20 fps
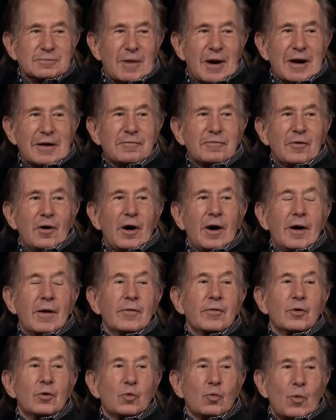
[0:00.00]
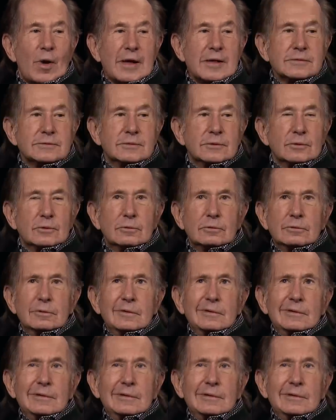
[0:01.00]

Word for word: My father went to